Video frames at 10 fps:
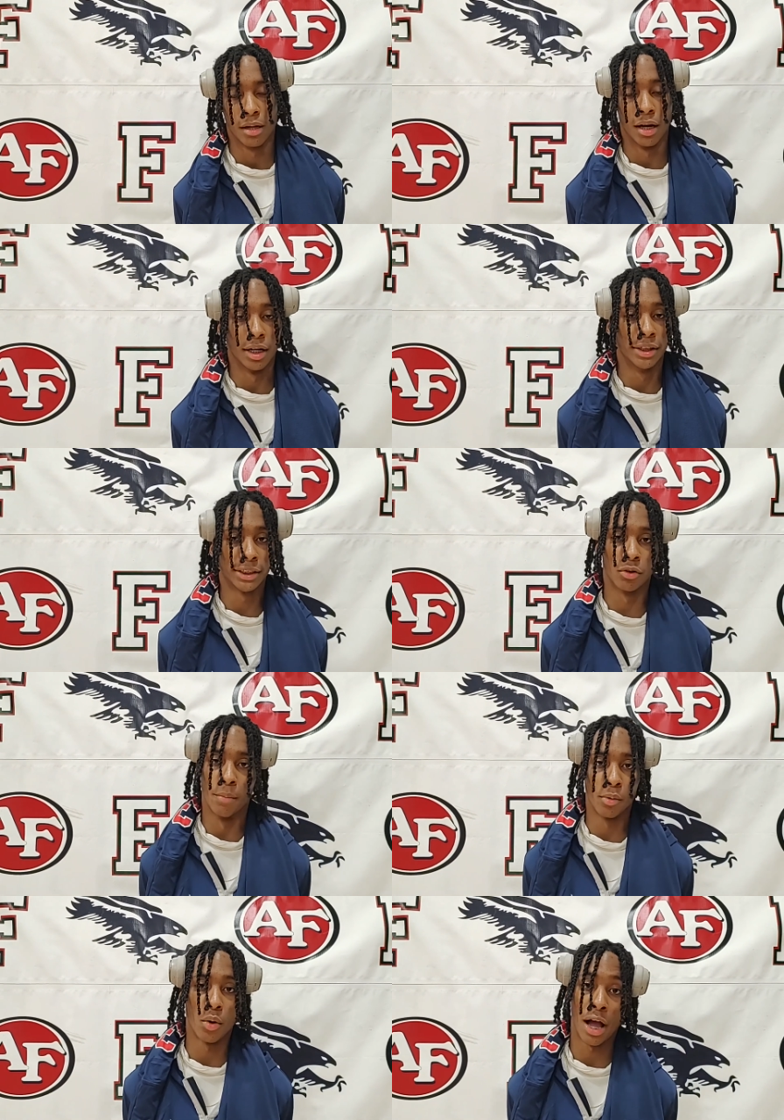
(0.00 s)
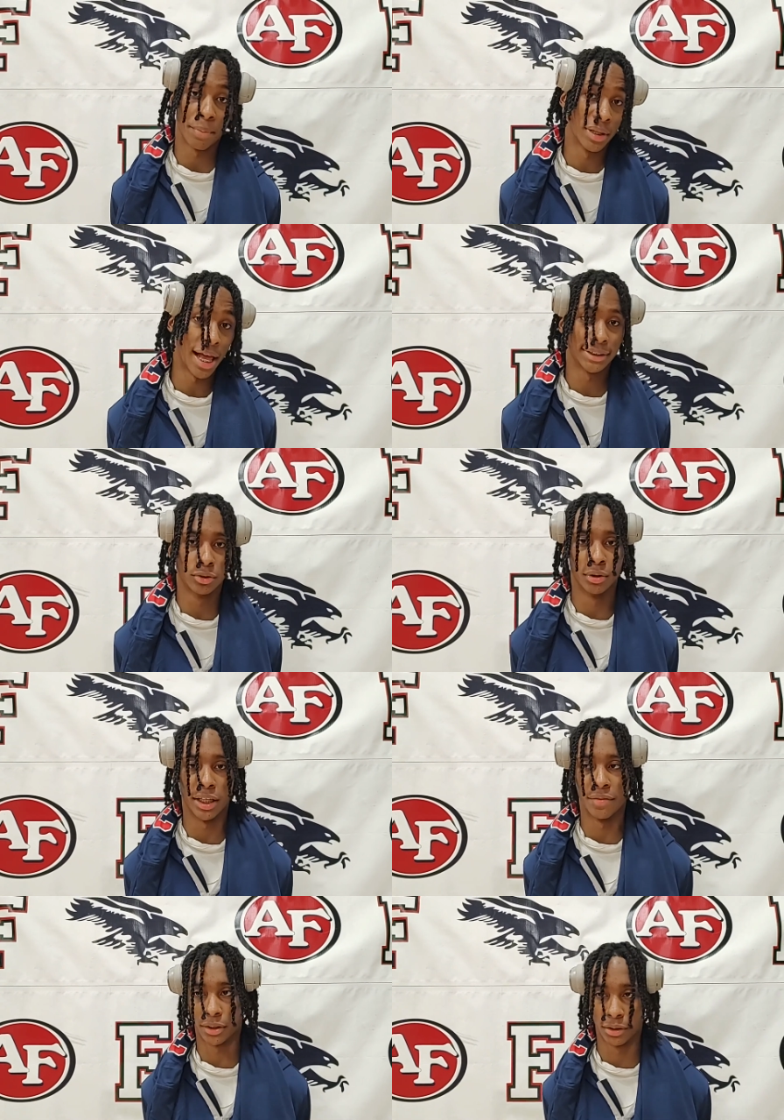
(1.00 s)
Uh, just to remember what happened last
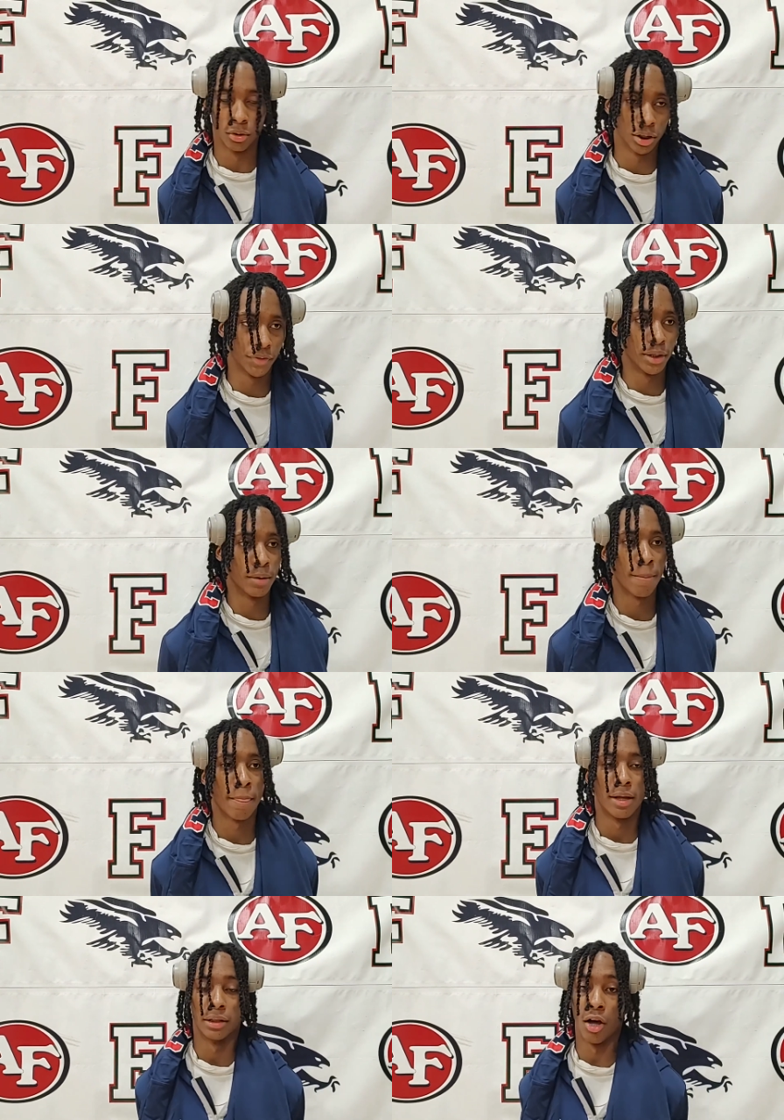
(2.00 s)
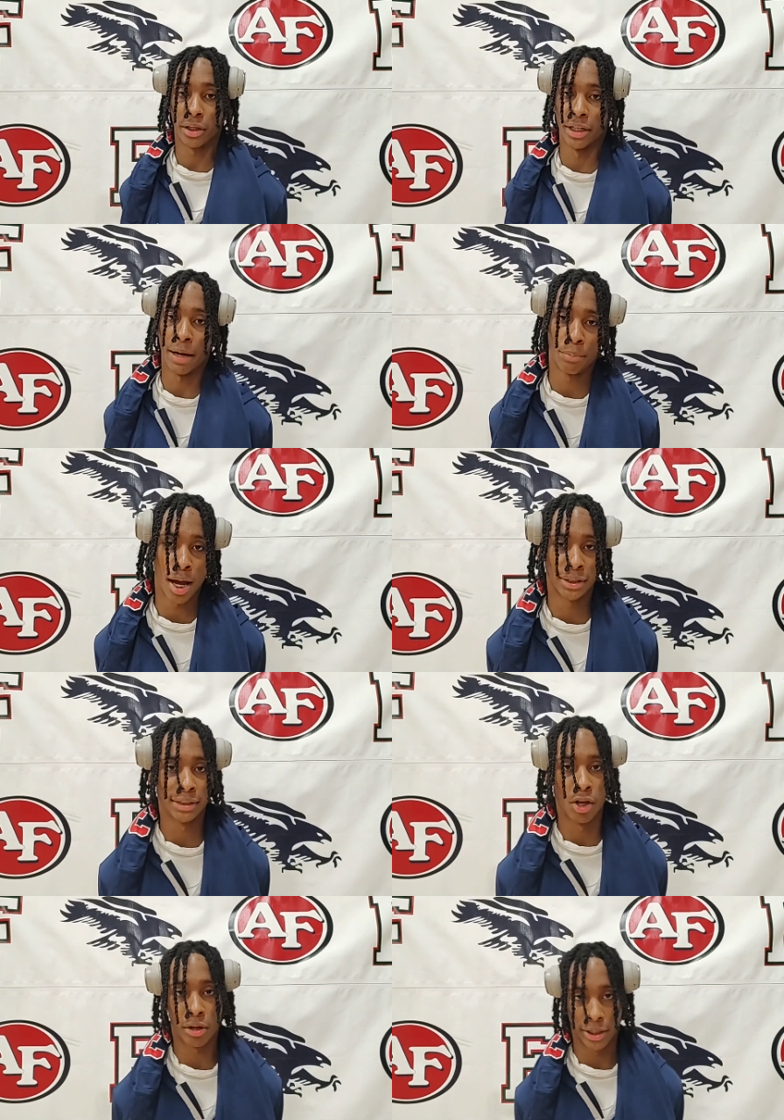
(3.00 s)
Tuesday versus Louisville lock in at
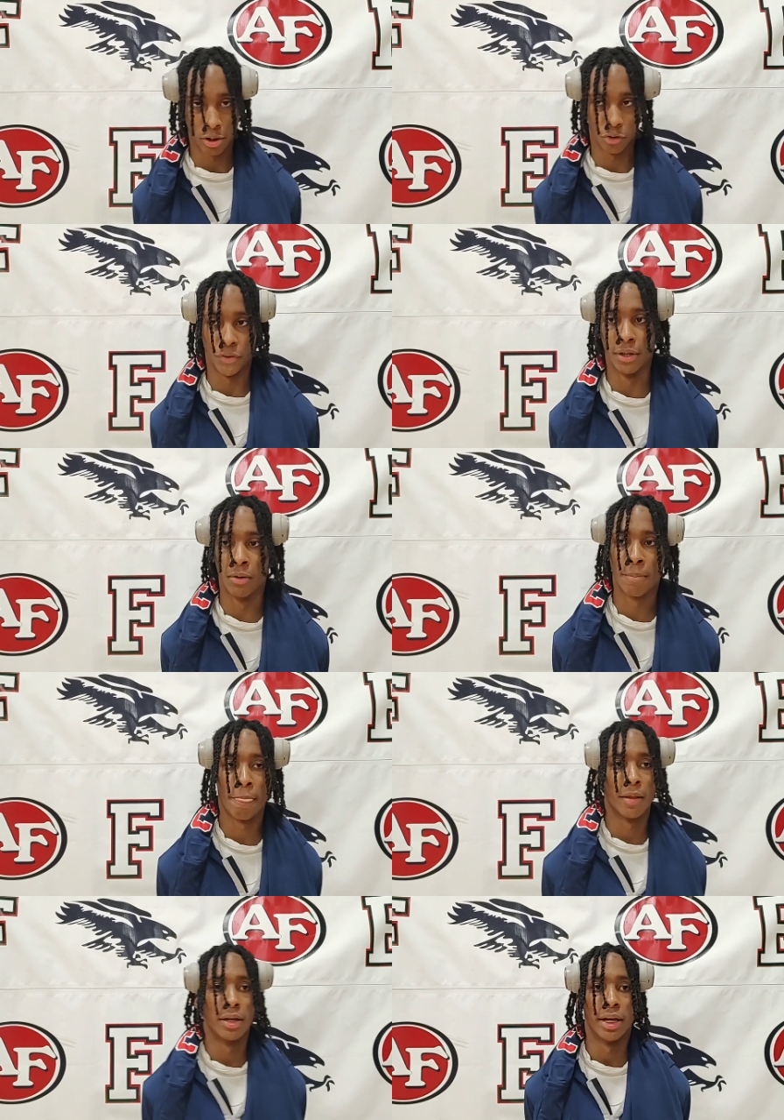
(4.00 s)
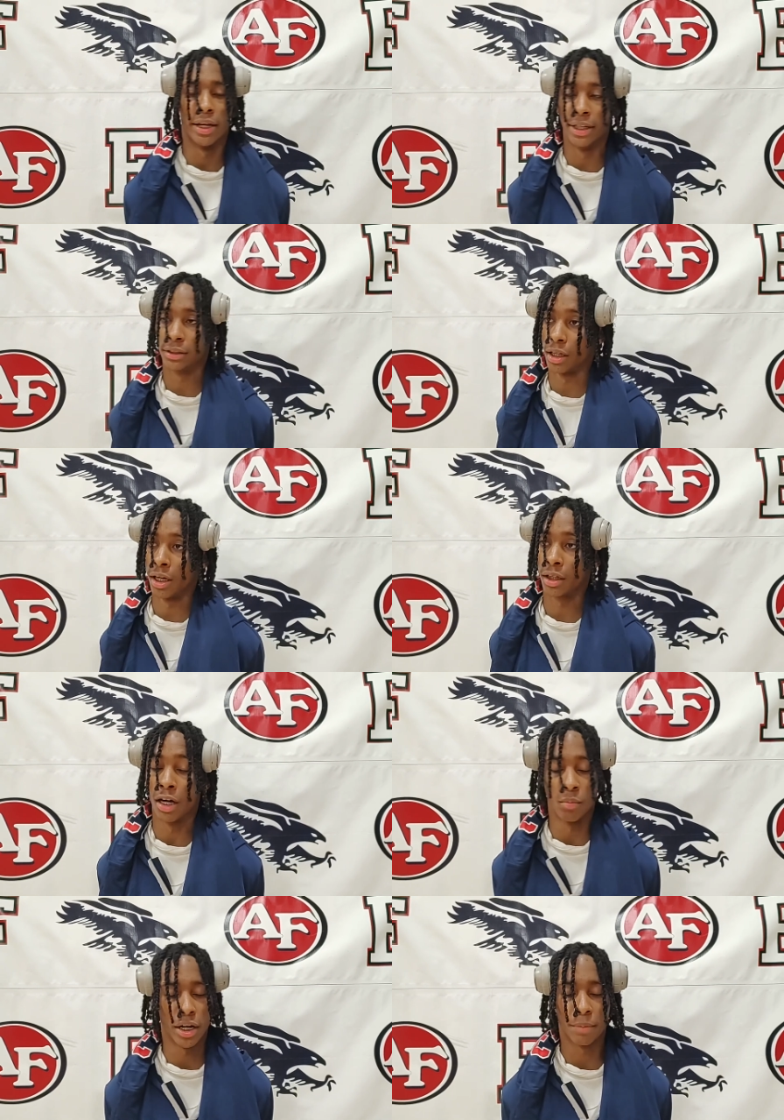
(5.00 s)
practice, lock in on film, and it's uh,
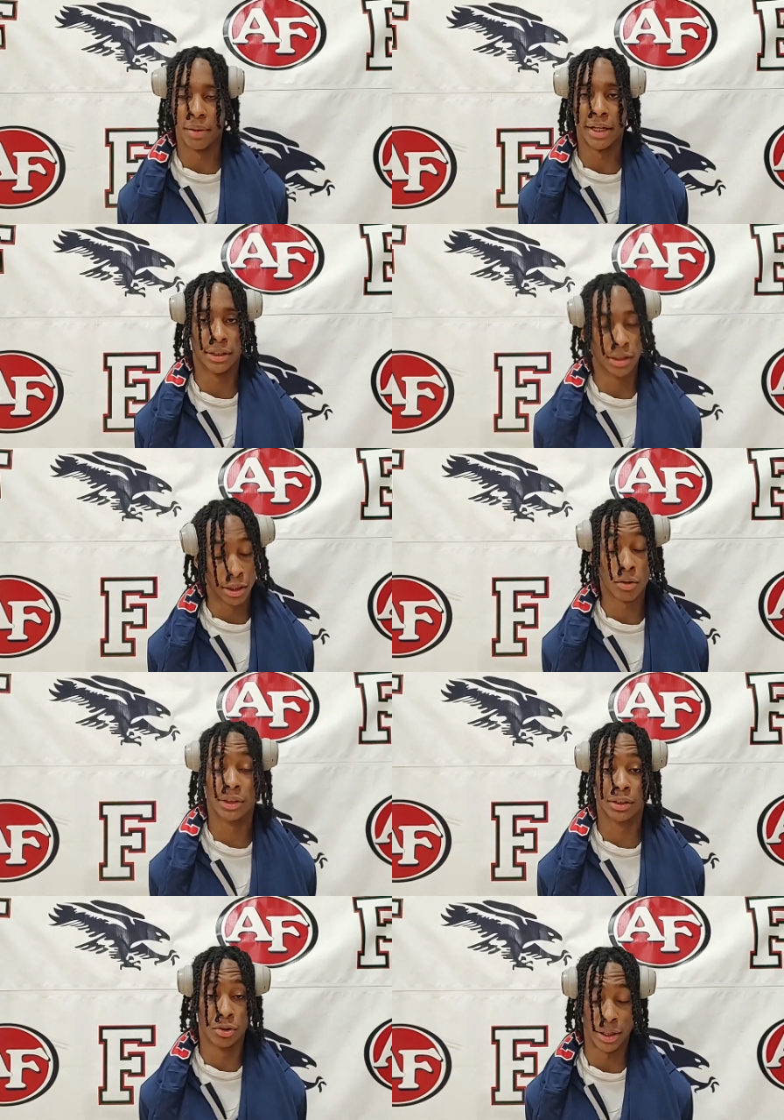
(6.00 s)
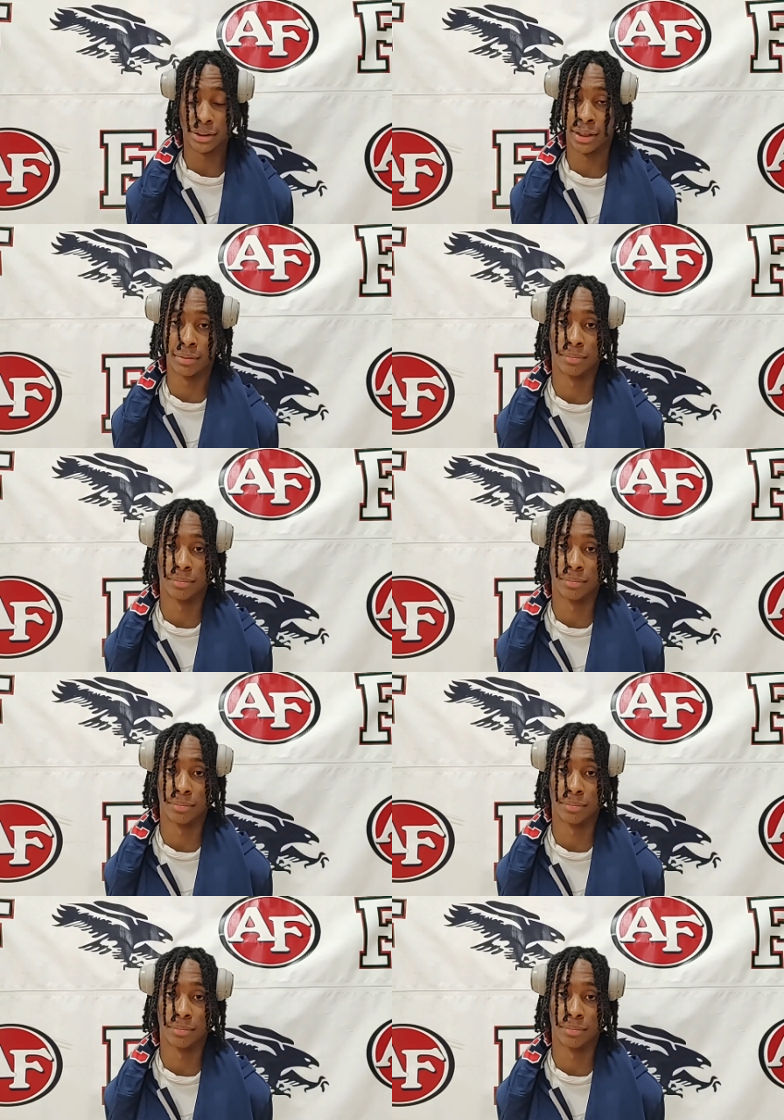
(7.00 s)
come ready to play because Glen Oak is a great team.